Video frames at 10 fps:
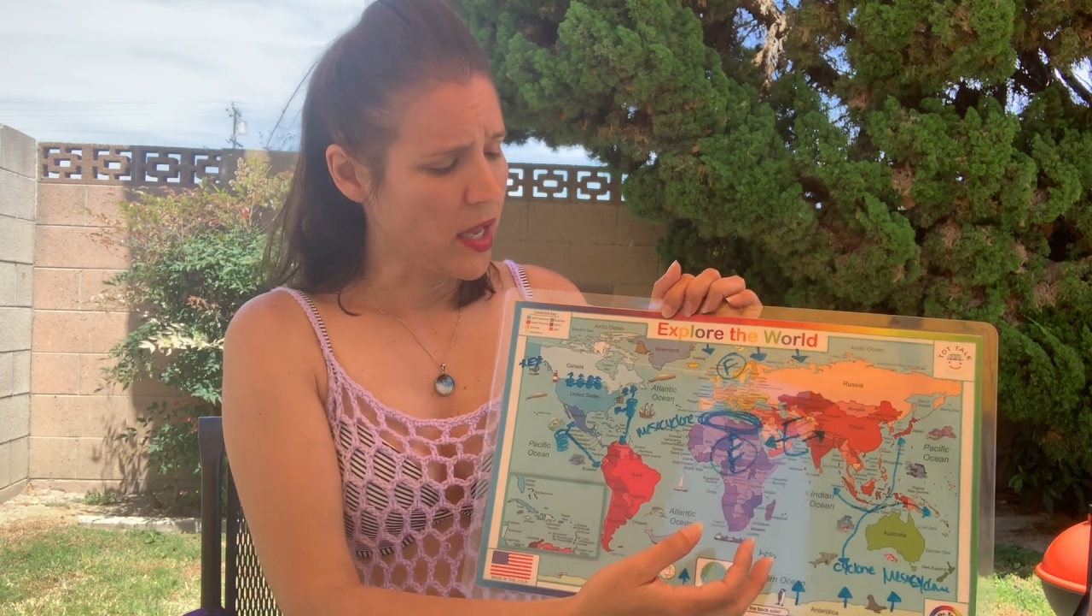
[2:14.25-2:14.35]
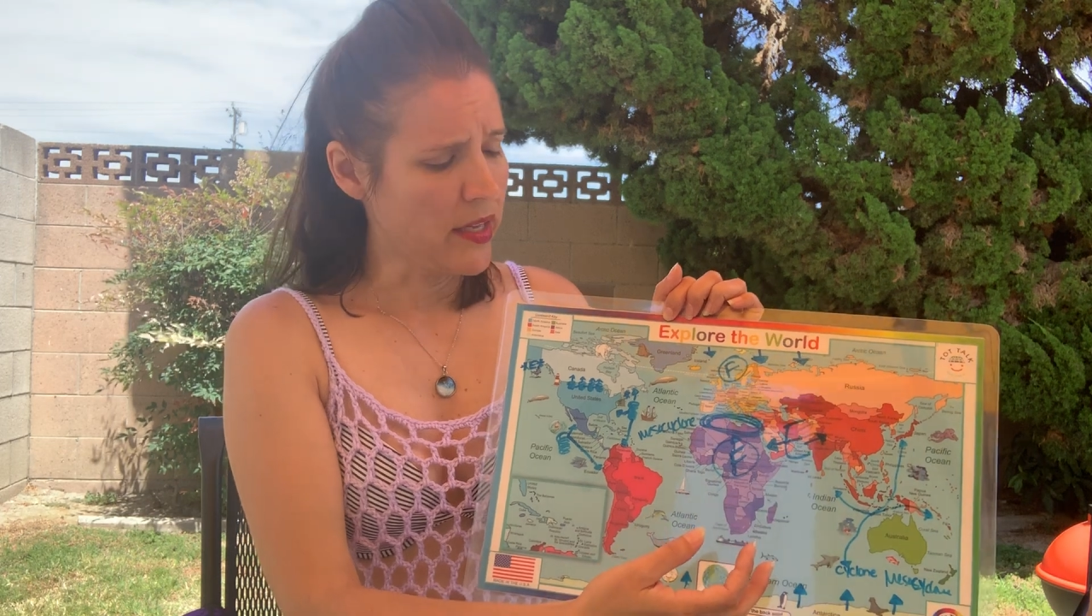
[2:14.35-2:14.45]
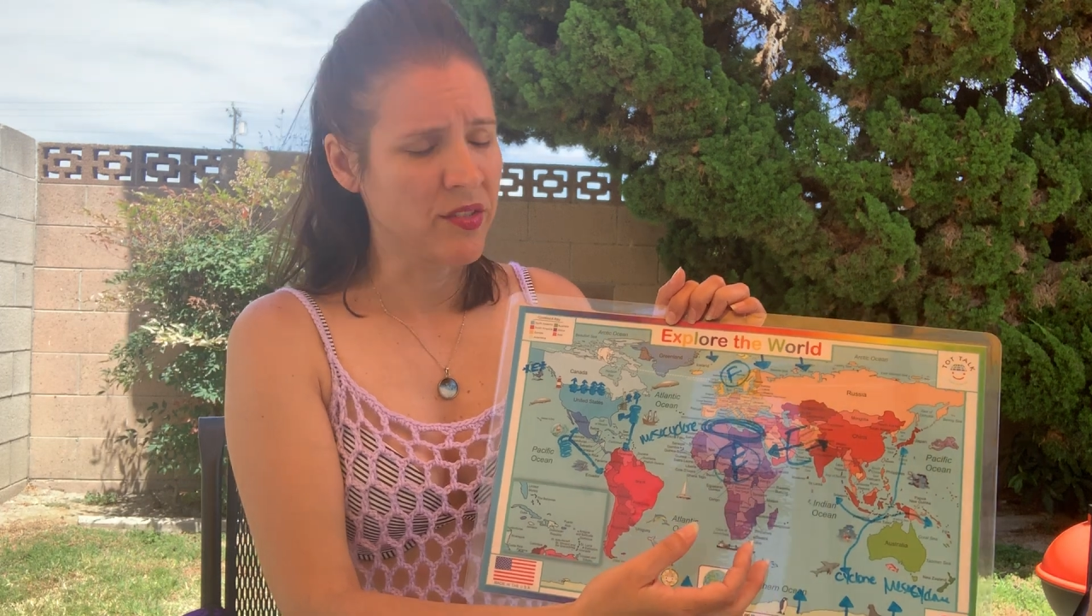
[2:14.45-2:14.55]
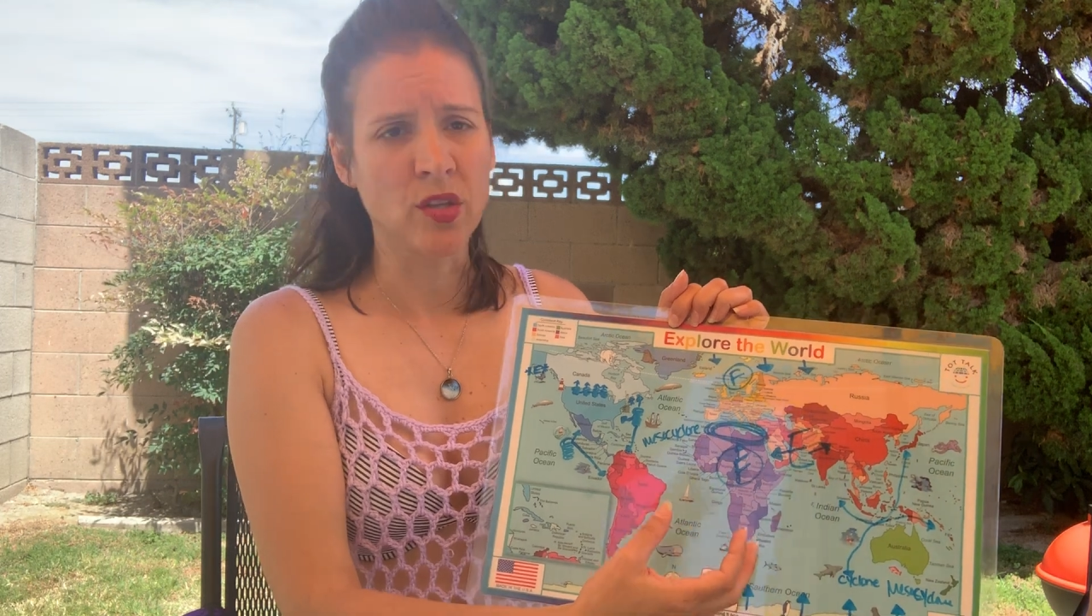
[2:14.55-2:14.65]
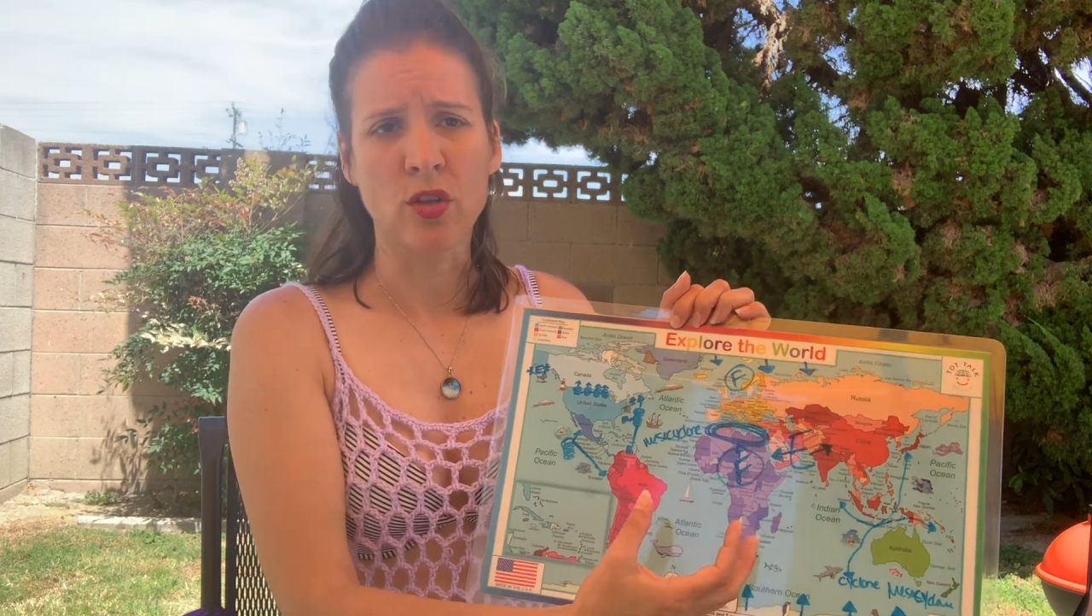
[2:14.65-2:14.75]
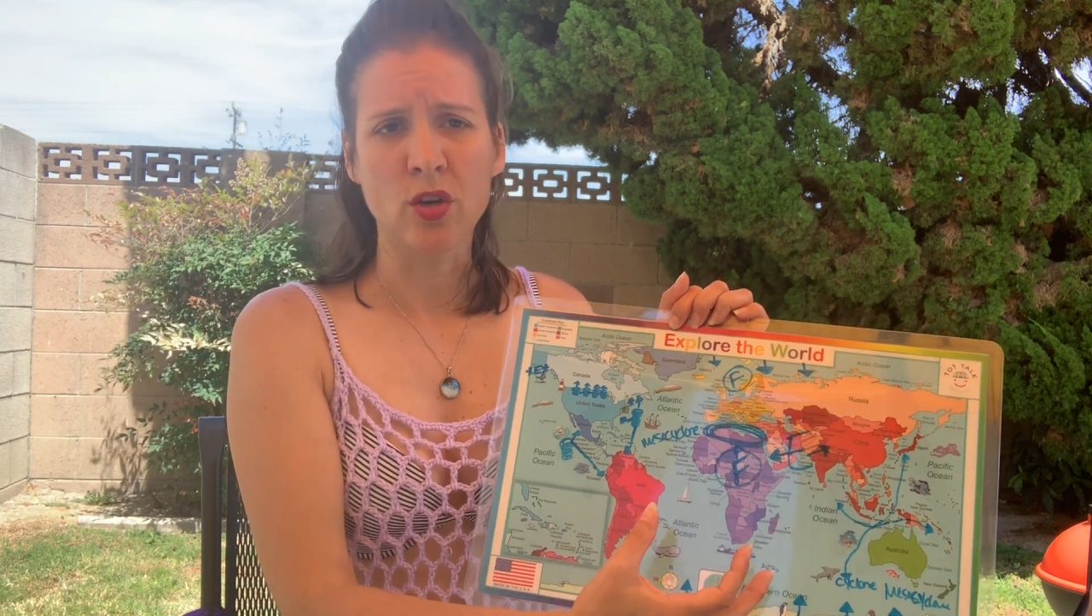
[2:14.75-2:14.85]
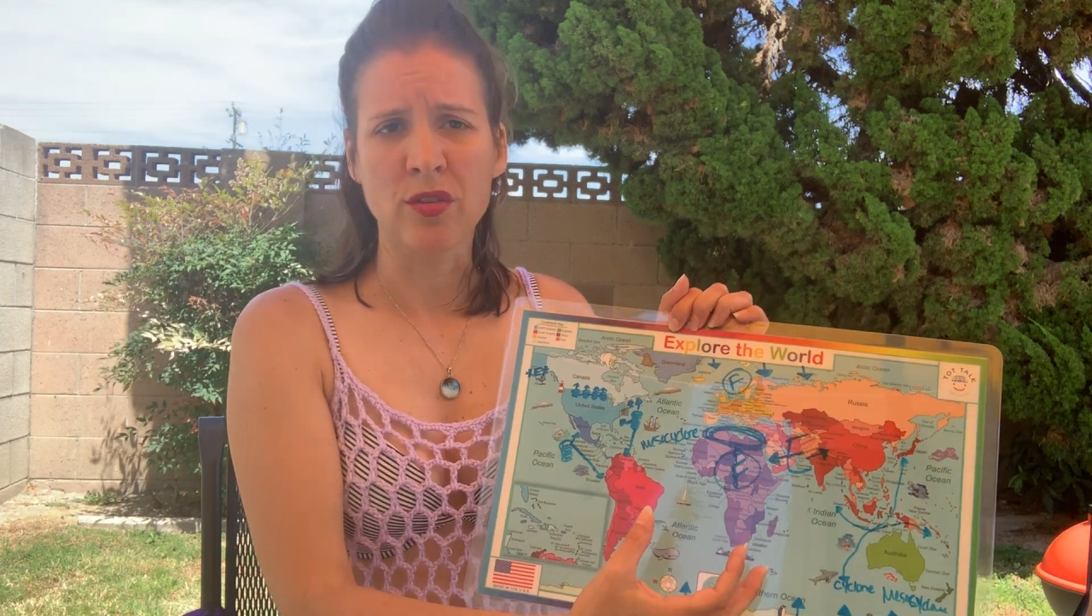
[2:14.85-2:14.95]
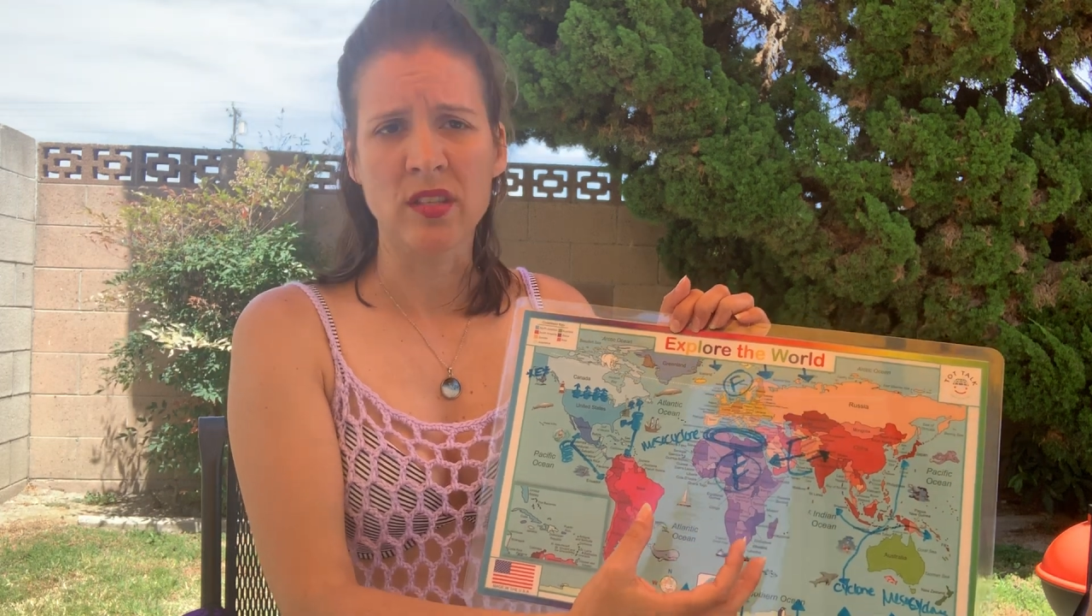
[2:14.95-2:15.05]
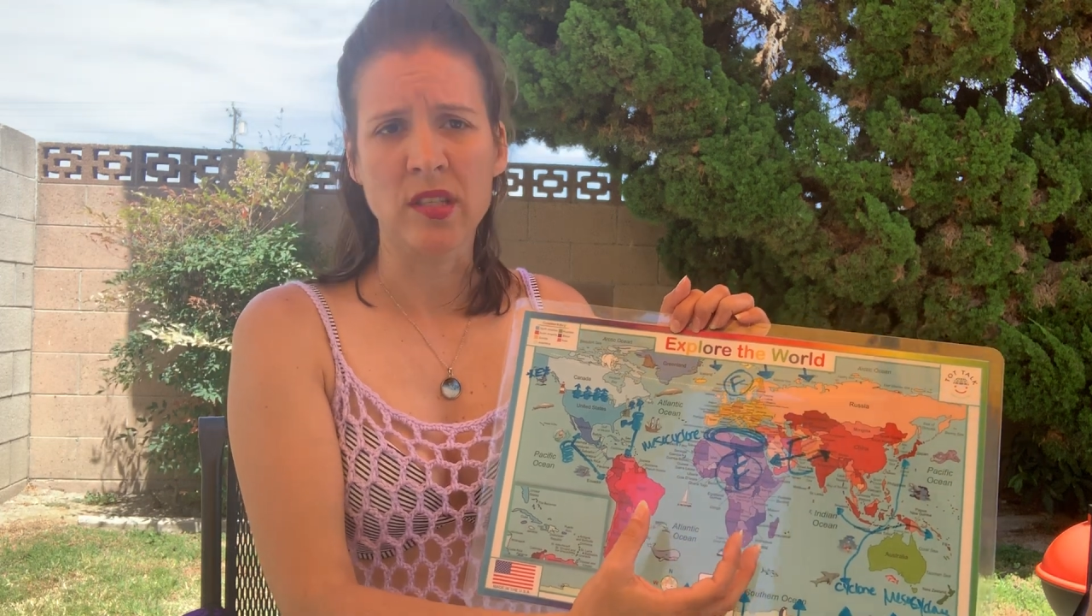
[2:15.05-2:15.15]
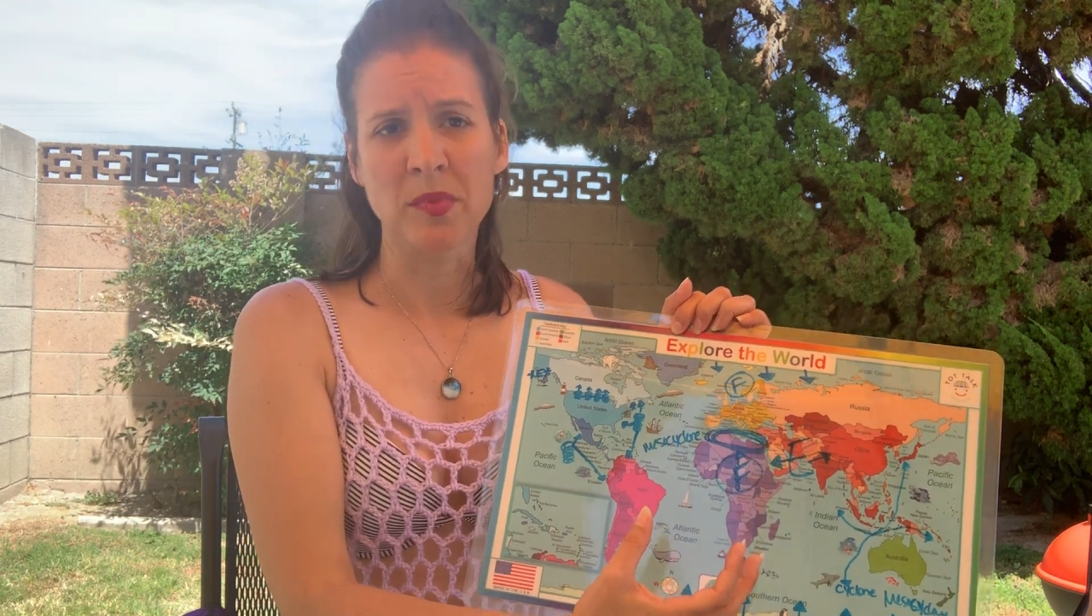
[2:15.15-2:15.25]
And so the
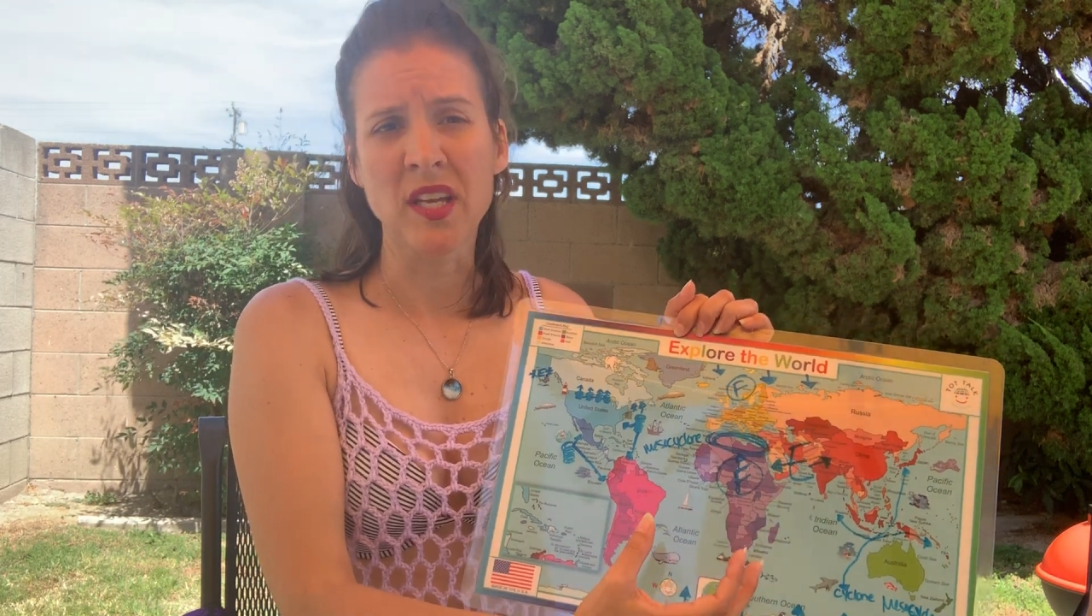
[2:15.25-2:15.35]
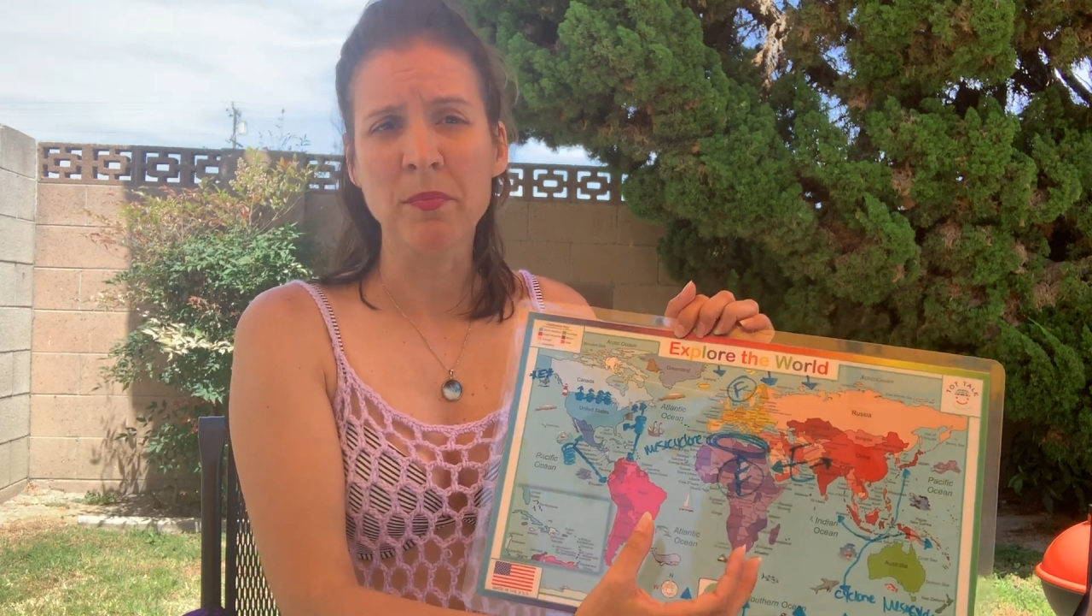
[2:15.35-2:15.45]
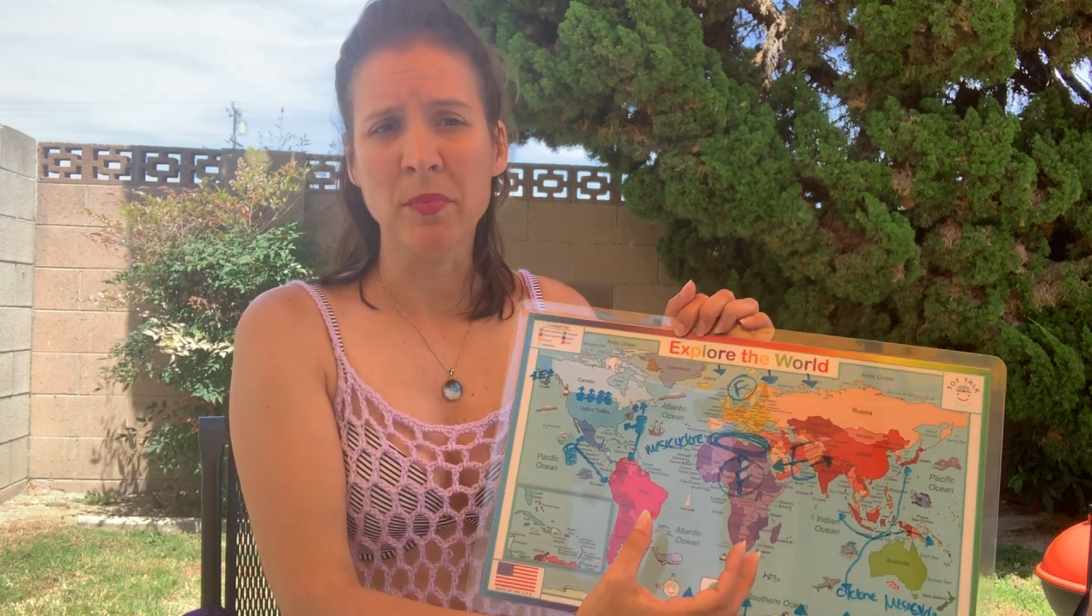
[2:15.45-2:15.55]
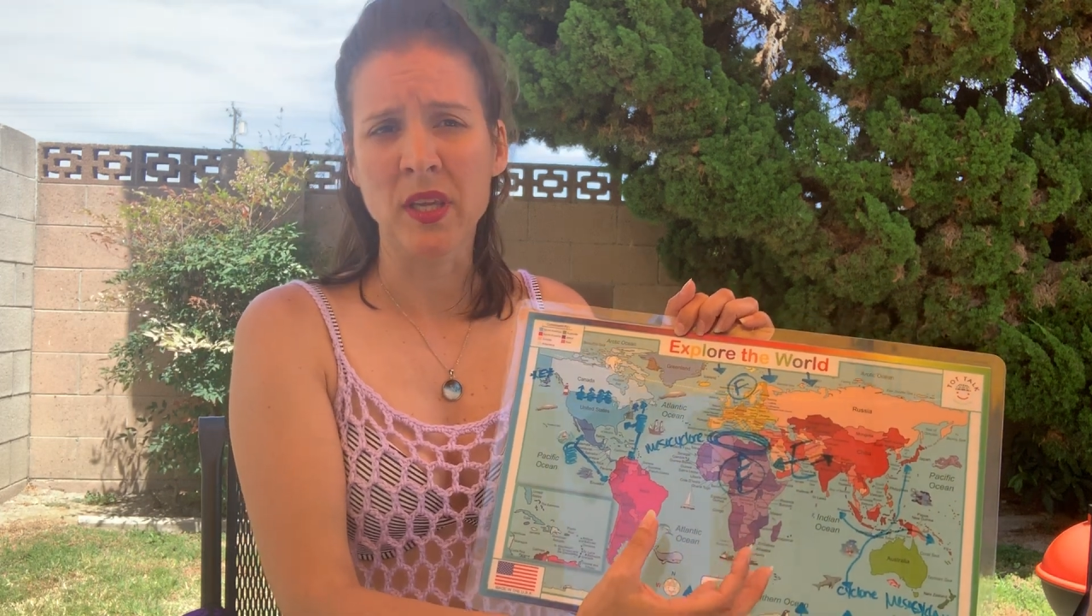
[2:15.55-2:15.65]
earth is upset